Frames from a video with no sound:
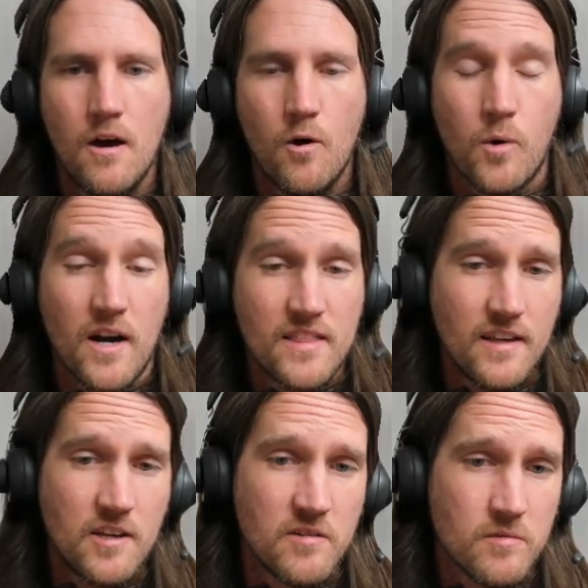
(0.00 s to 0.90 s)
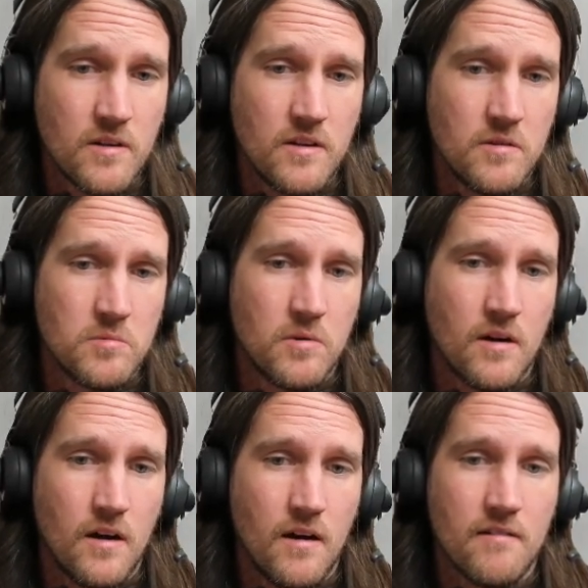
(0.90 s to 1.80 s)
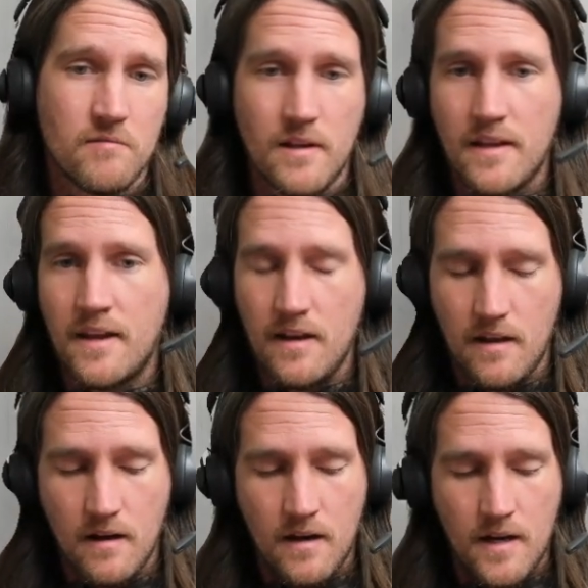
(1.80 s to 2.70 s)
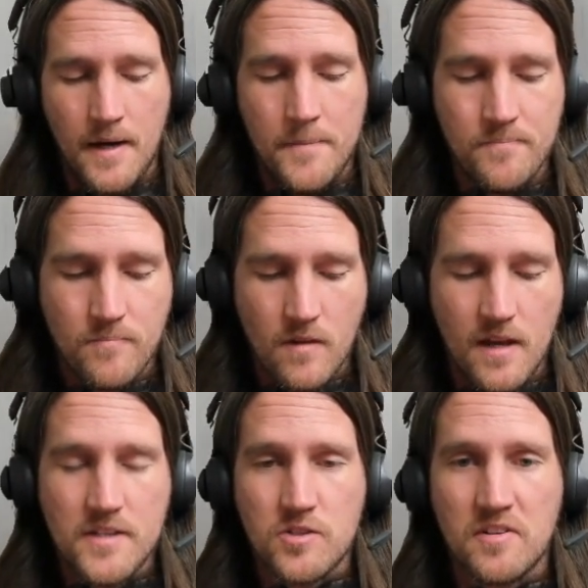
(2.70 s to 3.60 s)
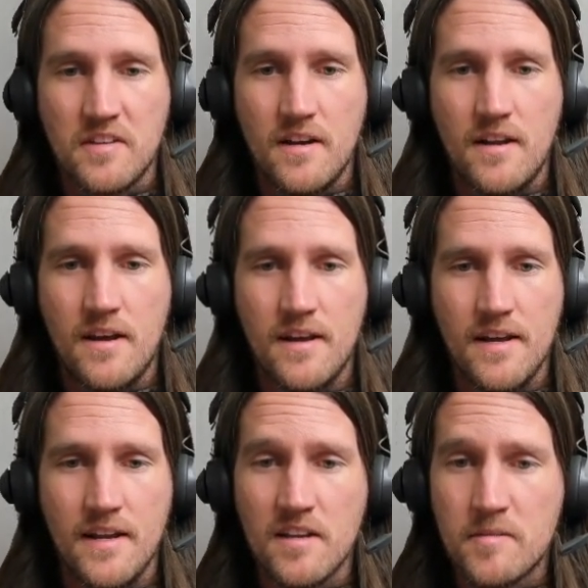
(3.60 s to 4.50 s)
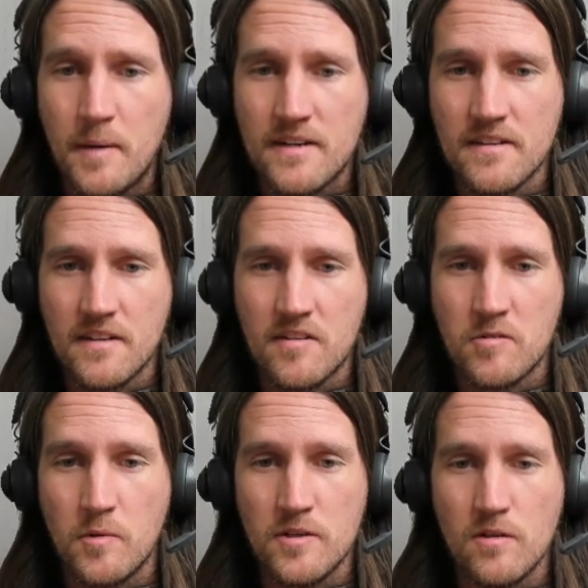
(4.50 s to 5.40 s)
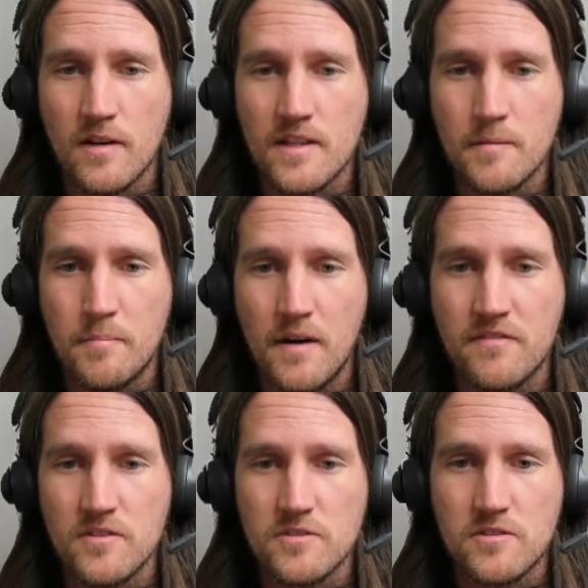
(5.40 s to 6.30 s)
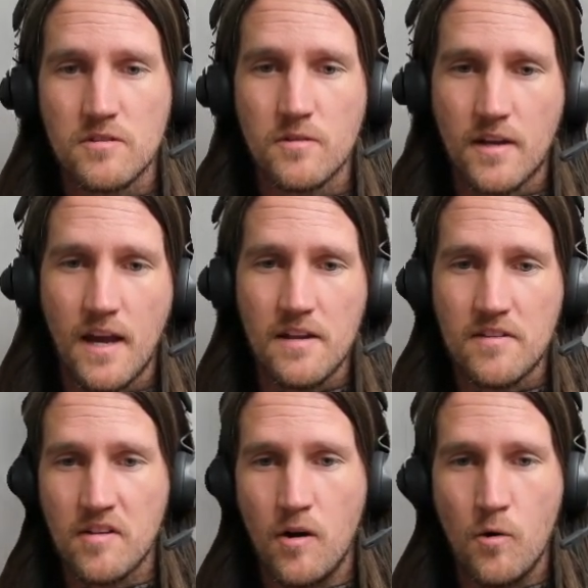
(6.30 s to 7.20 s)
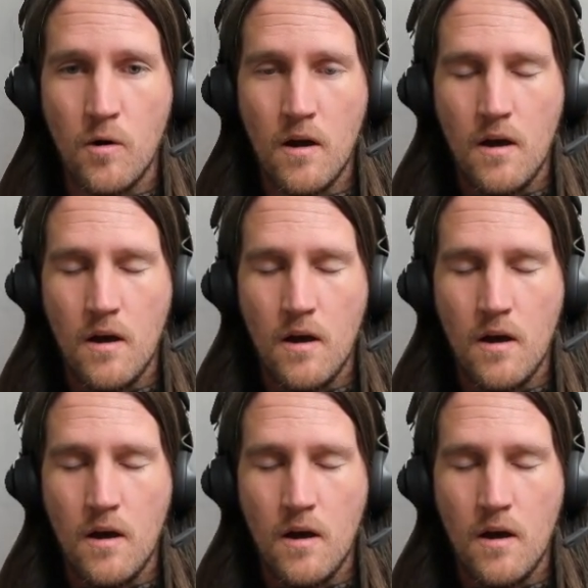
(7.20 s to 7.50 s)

Where I think you really get interested in inspecting this is when you look at the buffers. Okay, so